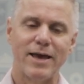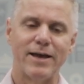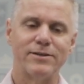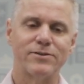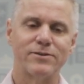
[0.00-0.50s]

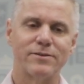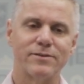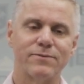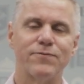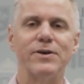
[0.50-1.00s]
And
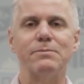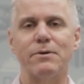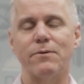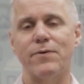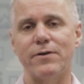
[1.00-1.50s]
the
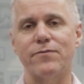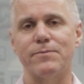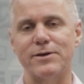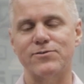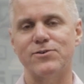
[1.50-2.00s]
feedback we've had
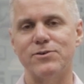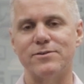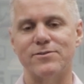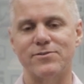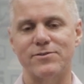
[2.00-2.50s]
from our
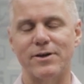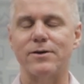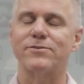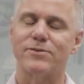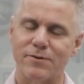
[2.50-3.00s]
students,
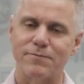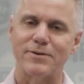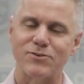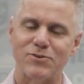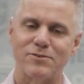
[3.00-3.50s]
also not from
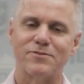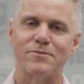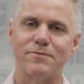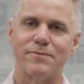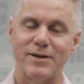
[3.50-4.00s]
our students,
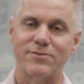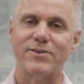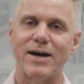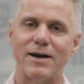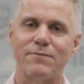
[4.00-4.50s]
from, from our
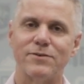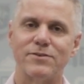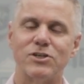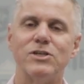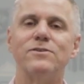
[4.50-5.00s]
staff, is
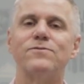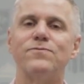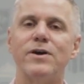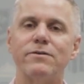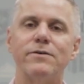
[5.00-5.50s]
that she's
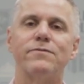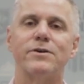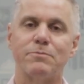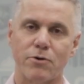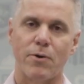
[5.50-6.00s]
very,
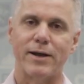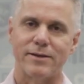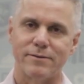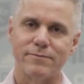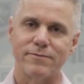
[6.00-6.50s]
very
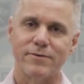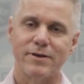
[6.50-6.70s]
proactive